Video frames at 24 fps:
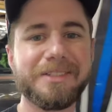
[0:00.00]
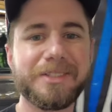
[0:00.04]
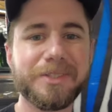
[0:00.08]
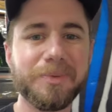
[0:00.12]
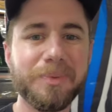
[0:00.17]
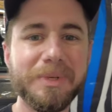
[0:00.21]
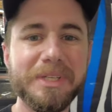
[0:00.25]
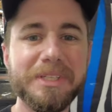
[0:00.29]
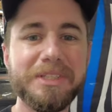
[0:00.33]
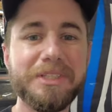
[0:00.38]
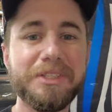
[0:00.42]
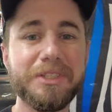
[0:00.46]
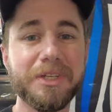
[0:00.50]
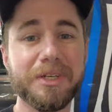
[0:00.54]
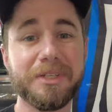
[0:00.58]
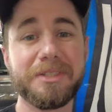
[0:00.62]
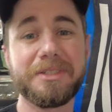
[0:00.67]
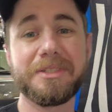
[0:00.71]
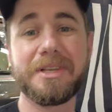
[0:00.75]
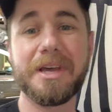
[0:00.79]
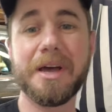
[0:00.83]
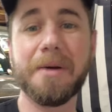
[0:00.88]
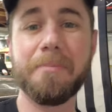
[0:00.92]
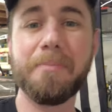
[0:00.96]
So we
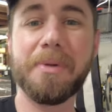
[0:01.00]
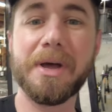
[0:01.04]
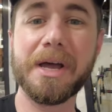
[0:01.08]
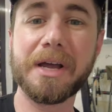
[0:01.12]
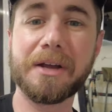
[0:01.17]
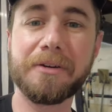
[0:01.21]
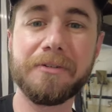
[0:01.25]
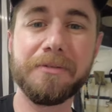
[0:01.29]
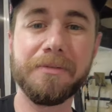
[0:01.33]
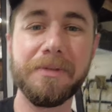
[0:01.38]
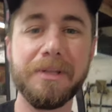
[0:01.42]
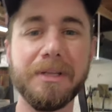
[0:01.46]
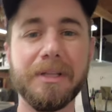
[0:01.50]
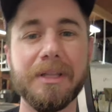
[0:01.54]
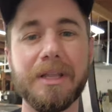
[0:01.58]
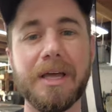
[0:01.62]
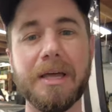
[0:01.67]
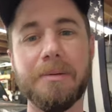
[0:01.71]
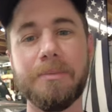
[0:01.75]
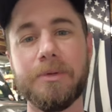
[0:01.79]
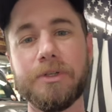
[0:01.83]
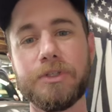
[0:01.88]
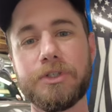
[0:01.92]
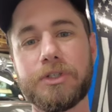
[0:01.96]
just got back from the
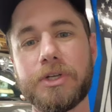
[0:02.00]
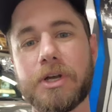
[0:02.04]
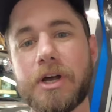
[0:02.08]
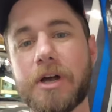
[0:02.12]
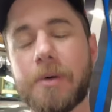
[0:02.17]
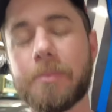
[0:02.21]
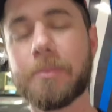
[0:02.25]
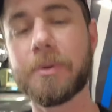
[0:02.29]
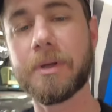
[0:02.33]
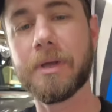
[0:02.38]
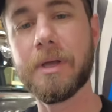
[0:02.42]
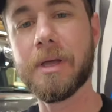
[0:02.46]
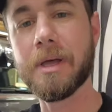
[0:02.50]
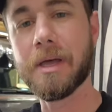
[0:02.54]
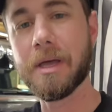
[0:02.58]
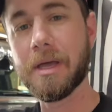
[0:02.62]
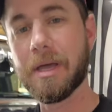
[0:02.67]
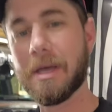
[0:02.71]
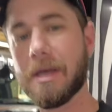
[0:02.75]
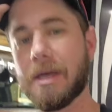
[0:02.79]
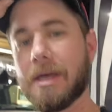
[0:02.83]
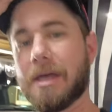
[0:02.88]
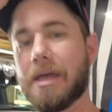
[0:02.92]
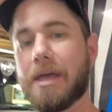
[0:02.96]
alignment shop,
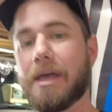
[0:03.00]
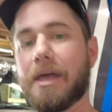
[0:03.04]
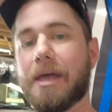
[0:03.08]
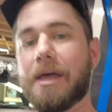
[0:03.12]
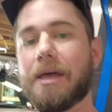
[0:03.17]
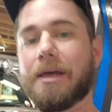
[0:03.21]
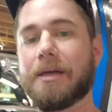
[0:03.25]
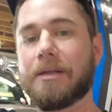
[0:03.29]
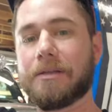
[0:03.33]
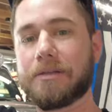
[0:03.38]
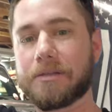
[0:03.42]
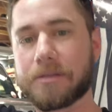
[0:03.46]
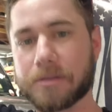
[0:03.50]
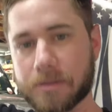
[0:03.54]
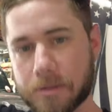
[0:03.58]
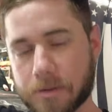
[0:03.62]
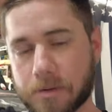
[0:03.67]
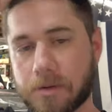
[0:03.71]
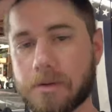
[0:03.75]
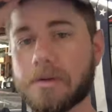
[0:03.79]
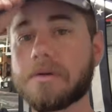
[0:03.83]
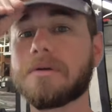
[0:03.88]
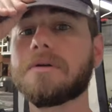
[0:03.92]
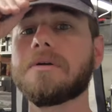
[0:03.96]
and
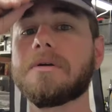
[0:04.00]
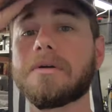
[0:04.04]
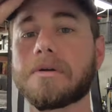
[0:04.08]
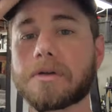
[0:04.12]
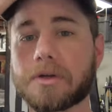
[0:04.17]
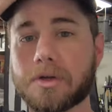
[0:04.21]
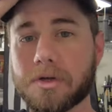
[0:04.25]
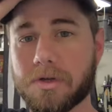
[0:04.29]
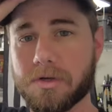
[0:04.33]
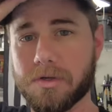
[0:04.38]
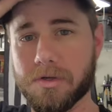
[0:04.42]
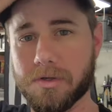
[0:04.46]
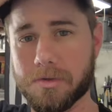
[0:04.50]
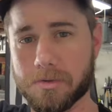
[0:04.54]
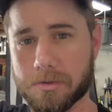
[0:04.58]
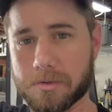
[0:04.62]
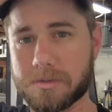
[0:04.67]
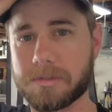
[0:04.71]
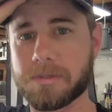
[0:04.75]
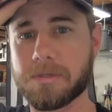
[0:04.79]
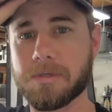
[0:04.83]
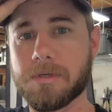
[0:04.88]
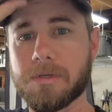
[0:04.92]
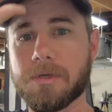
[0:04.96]
good
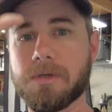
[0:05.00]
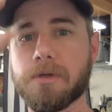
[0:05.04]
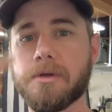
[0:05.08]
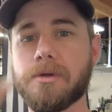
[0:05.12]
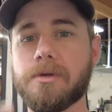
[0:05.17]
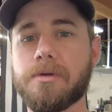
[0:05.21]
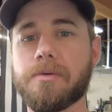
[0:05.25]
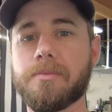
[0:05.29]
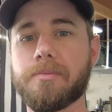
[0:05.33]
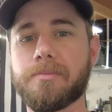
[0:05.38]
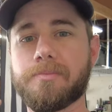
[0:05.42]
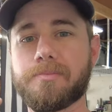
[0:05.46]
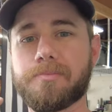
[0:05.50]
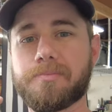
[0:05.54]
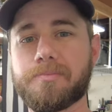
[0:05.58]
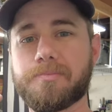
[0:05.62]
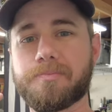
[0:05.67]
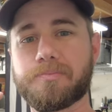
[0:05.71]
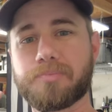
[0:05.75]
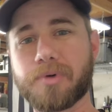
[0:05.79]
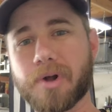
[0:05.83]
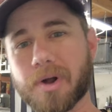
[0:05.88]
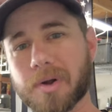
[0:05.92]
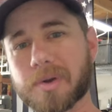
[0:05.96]
news.
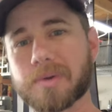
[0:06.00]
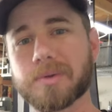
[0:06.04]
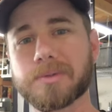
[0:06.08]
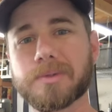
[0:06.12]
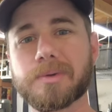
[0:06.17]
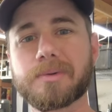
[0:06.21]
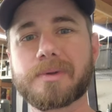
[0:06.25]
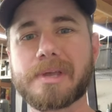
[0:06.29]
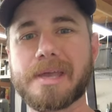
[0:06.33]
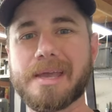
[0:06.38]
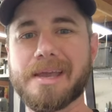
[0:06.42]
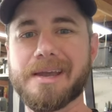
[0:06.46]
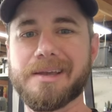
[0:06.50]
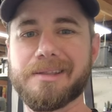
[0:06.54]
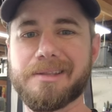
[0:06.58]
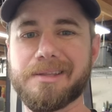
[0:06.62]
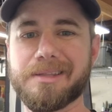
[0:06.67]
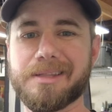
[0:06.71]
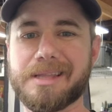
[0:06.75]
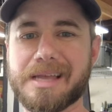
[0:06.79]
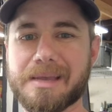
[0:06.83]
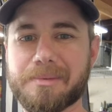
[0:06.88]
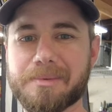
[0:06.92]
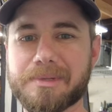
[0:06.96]
Broncos okay on the
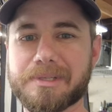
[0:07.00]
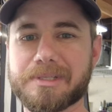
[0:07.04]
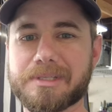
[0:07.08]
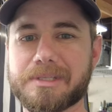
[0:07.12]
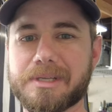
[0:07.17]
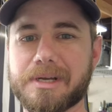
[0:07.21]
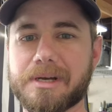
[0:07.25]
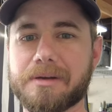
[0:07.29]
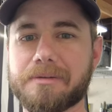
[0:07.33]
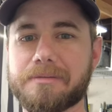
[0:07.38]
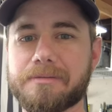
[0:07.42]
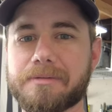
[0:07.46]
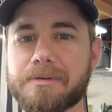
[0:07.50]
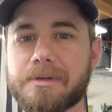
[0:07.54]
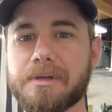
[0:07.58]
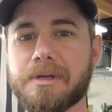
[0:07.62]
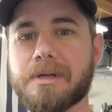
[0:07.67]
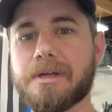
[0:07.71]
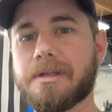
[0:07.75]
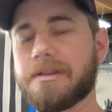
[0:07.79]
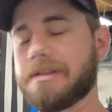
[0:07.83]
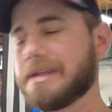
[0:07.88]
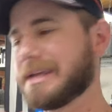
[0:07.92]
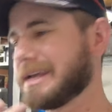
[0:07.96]
alignment stuff.
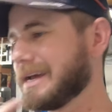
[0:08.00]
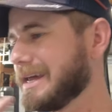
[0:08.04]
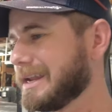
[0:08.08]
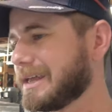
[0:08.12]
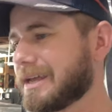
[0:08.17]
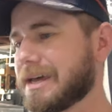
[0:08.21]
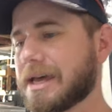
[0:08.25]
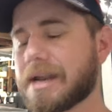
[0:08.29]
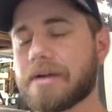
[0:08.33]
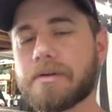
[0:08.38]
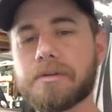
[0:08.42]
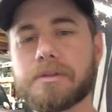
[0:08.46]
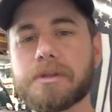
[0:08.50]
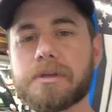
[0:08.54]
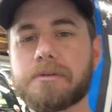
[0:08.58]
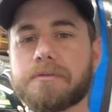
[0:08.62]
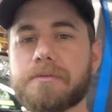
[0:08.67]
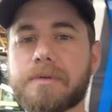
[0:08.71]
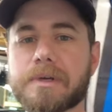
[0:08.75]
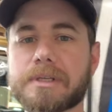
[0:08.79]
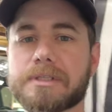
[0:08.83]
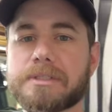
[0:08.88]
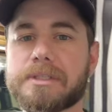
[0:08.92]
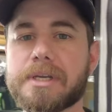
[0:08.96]
They kind of got everything
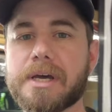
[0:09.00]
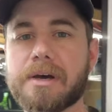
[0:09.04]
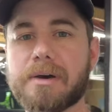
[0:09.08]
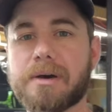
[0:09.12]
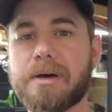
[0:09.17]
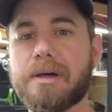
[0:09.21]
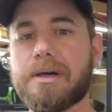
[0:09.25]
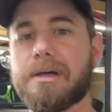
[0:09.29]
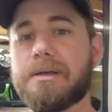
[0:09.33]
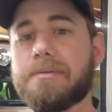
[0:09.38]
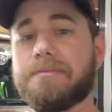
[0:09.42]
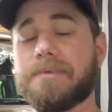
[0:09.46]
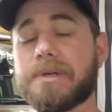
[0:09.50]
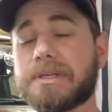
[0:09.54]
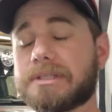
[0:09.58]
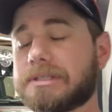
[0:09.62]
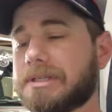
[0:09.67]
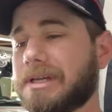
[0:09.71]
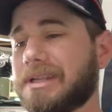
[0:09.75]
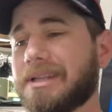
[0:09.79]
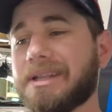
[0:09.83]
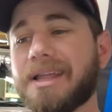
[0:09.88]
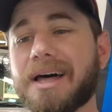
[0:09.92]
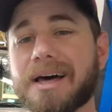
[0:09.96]
fixed out. Fixed.
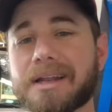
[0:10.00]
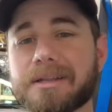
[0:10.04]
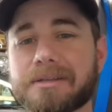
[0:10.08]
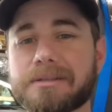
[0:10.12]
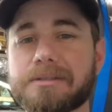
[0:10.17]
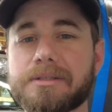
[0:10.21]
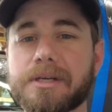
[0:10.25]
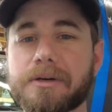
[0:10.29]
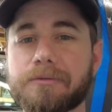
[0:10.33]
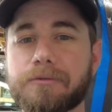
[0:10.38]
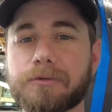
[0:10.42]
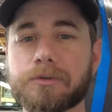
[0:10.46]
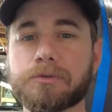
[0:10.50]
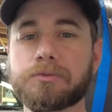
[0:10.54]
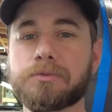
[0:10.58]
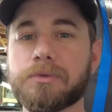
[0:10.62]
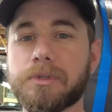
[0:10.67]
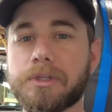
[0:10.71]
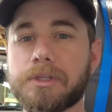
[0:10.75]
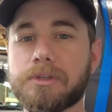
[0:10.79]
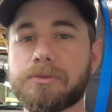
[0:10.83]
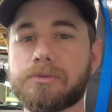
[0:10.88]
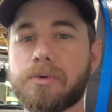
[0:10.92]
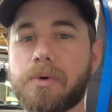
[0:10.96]
A lot of stuff was
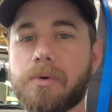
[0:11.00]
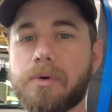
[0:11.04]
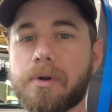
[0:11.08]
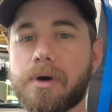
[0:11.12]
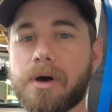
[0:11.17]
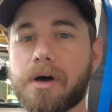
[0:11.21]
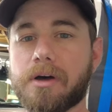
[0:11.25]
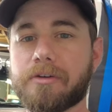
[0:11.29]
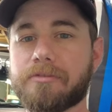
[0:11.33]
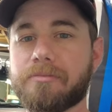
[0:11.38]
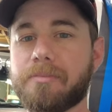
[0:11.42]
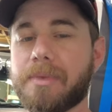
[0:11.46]
really thrown off.